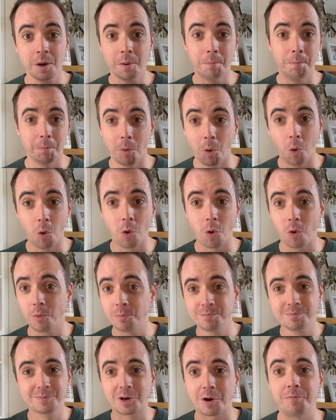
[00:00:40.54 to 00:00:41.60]
more
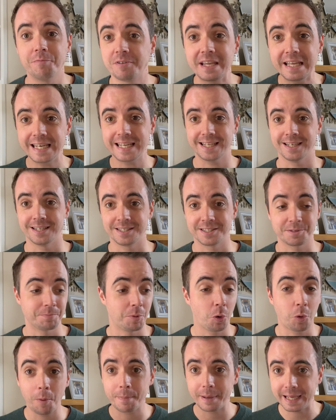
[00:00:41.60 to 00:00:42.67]
convenient,
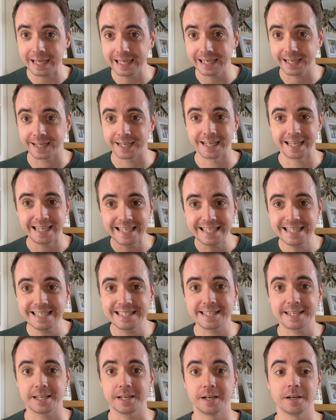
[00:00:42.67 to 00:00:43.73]
more appealing,
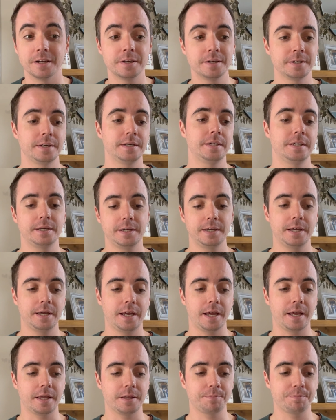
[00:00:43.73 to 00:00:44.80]
easier.
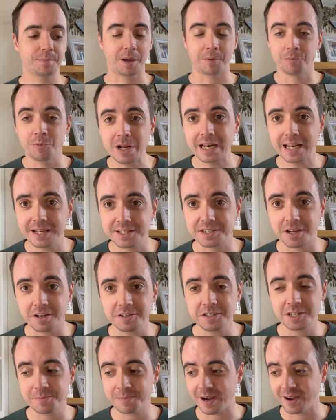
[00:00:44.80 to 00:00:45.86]
I'm really
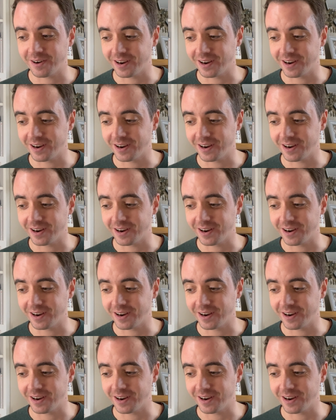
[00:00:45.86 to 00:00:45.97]
excited about